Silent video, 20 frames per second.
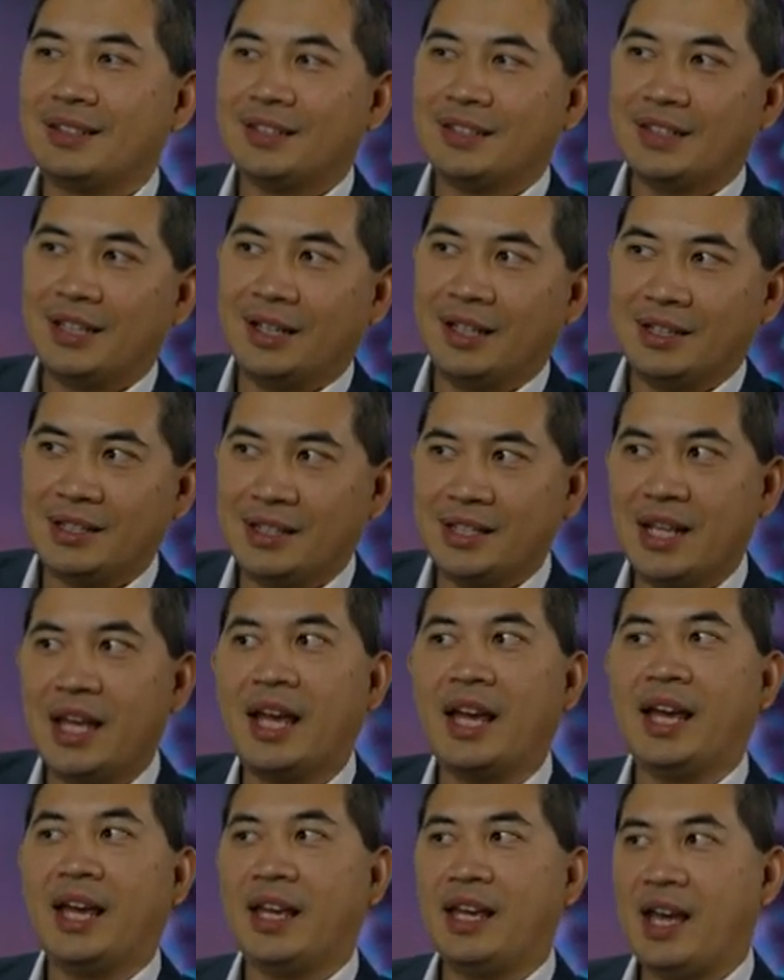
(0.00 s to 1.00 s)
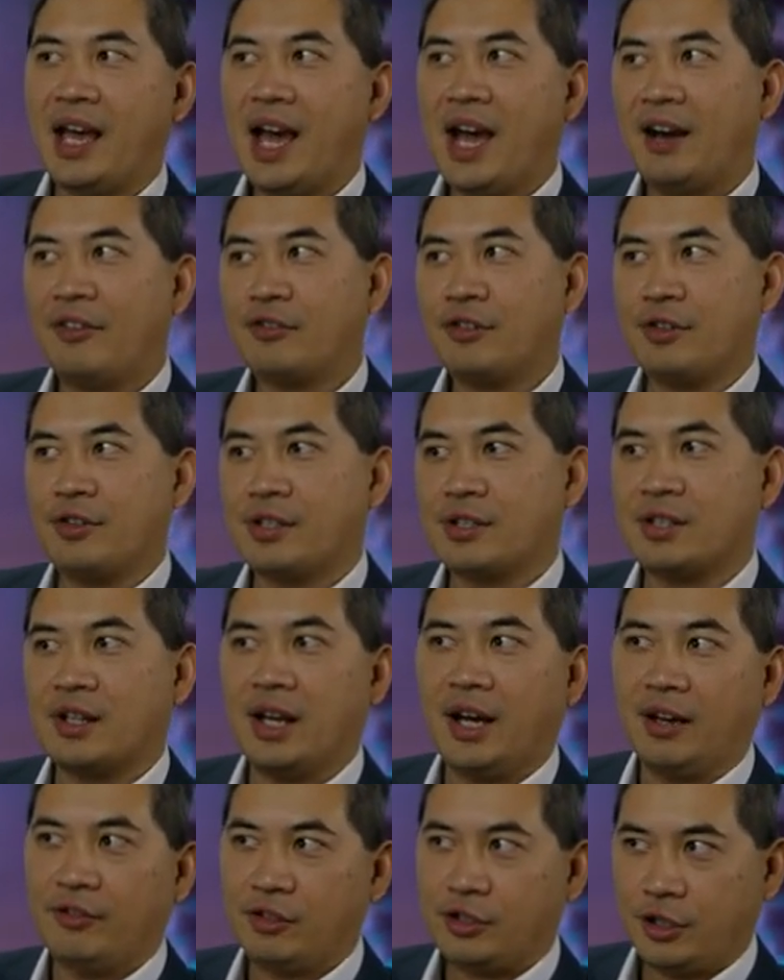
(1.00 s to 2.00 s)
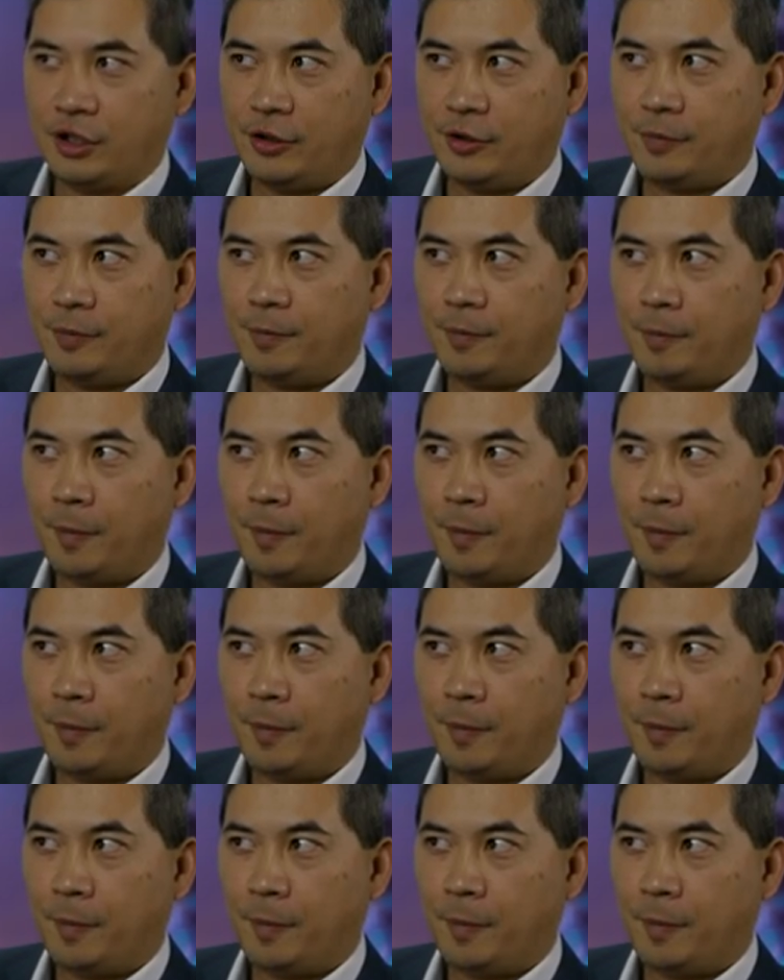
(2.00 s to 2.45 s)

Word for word: today after this live show.